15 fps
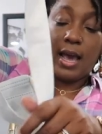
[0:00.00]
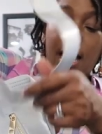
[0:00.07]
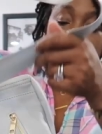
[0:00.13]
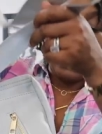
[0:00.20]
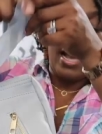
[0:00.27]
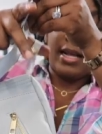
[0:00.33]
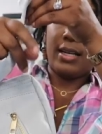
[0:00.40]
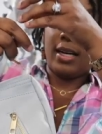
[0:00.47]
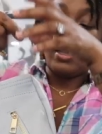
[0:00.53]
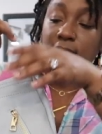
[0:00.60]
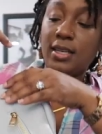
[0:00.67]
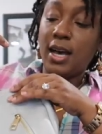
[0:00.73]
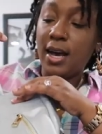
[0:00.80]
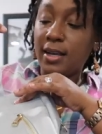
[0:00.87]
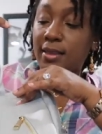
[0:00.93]
and
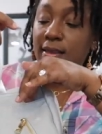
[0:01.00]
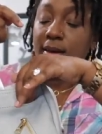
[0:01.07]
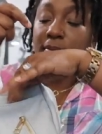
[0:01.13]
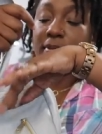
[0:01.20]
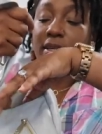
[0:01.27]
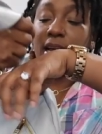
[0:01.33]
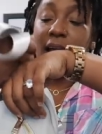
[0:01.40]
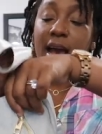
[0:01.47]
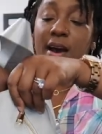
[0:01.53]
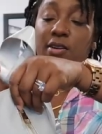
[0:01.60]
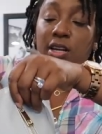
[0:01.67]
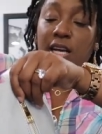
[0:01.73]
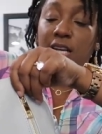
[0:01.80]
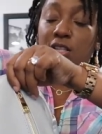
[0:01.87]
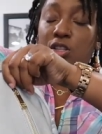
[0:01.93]
tuck them
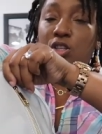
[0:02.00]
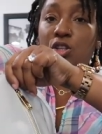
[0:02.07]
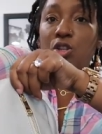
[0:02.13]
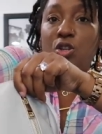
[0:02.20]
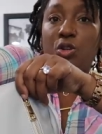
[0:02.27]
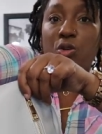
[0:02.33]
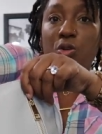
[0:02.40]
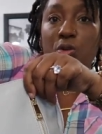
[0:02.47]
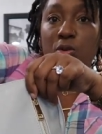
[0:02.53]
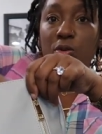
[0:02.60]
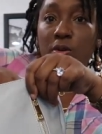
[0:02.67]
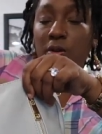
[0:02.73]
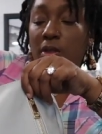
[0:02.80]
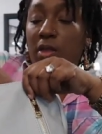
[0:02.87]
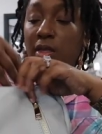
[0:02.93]
down
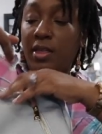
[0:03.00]
into